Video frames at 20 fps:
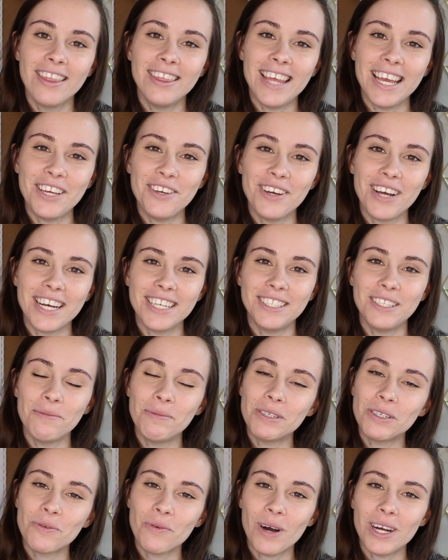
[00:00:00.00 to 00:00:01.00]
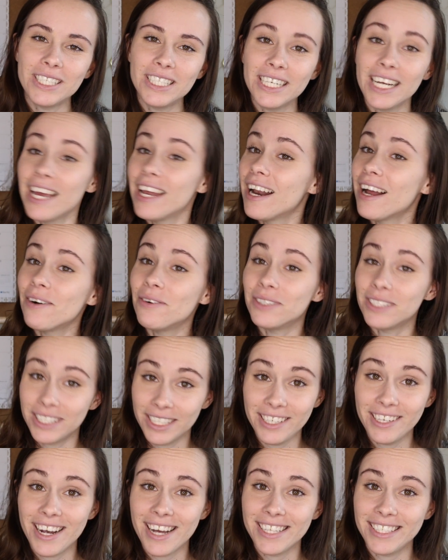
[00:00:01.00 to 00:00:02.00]
Thank you guys so much for watching, and I will
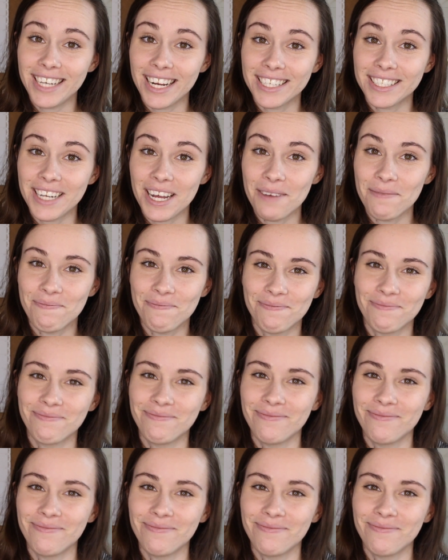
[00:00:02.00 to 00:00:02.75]
see you guys next time.